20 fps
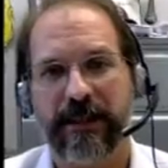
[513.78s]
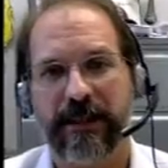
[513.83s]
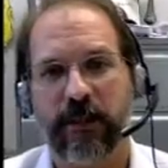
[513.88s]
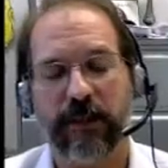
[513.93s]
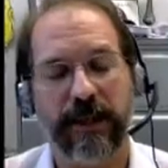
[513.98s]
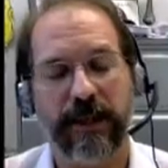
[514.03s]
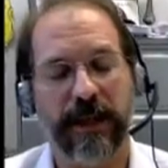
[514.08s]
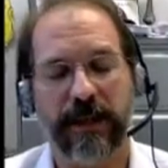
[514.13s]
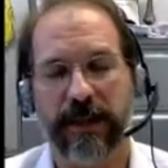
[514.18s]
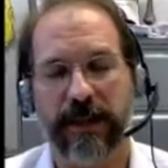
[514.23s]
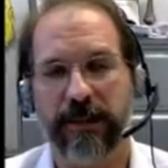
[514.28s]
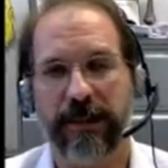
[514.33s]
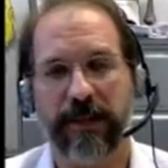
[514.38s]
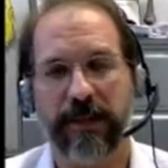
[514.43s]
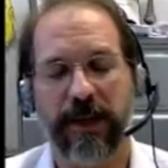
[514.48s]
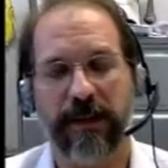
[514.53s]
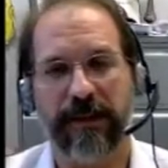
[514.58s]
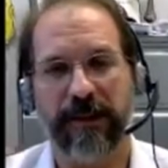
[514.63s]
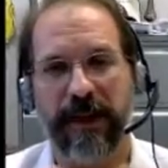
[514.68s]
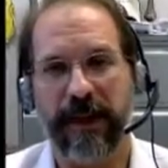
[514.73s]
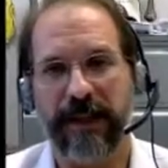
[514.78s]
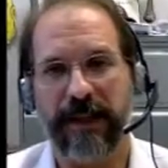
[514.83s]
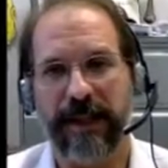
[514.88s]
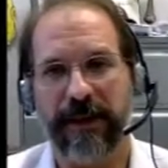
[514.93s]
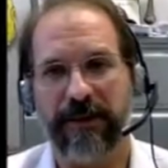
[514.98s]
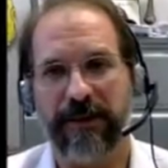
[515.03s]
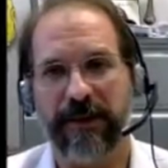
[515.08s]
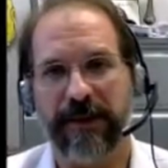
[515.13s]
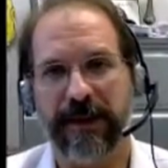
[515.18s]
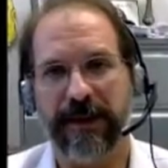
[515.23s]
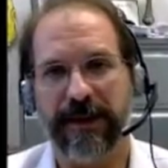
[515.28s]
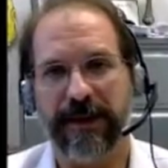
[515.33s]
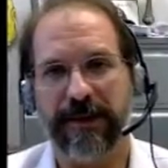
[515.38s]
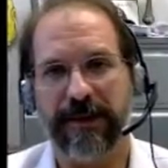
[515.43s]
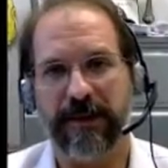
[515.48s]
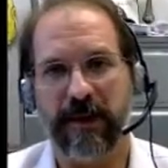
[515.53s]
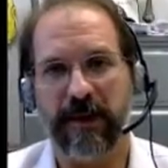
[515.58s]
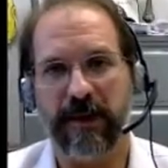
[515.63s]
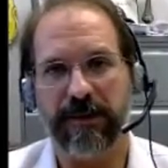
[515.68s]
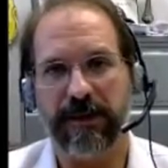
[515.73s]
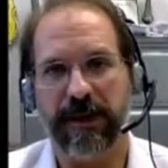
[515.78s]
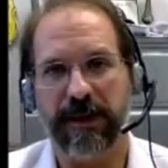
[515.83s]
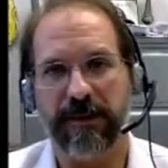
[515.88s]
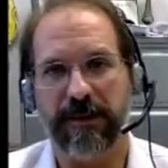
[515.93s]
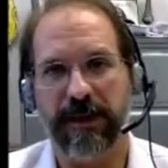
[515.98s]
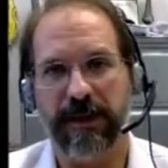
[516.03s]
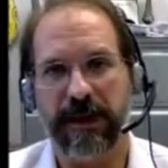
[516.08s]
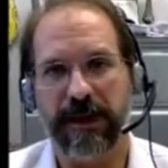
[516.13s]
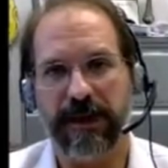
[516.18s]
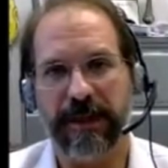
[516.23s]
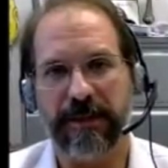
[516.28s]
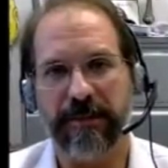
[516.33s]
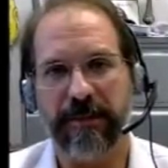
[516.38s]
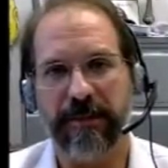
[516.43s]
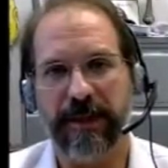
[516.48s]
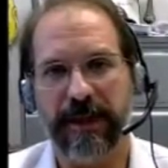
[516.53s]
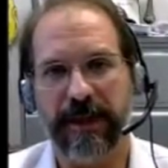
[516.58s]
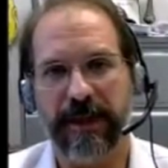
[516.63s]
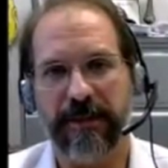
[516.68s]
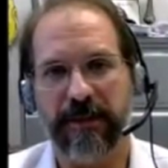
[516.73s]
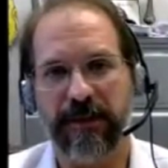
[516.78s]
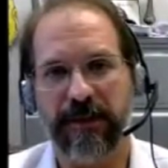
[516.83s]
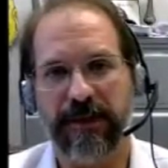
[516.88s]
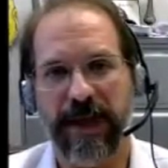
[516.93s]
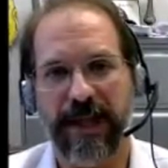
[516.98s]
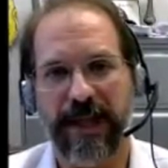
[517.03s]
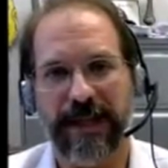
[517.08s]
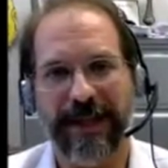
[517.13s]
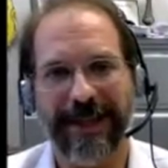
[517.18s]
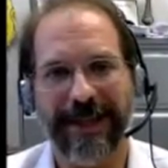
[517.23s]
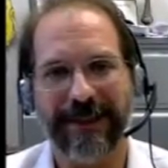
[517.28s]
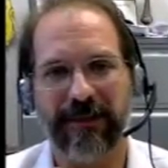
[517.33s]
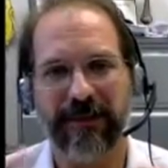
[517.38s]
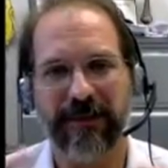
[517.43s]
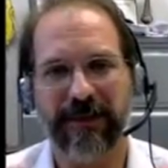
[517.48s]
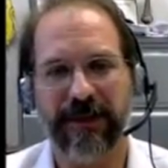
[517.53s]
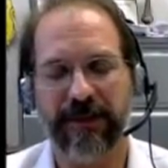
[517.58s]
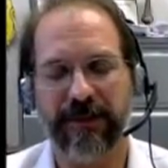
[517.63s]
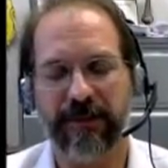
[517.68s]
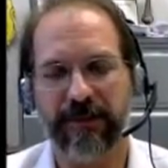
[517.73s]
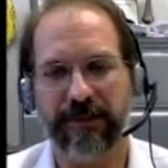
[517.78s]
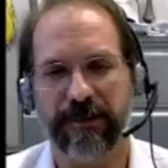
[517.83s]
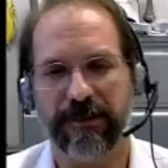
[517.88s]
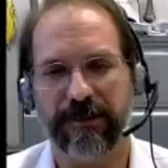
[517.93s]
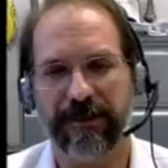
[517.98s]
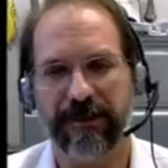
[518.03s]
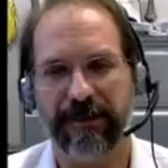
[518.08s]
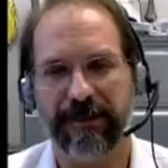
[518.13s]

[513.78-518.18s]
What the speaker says: Ordinarily, we don't have a lot of nitrogen dissolved in the blood, but if you take nitrogen,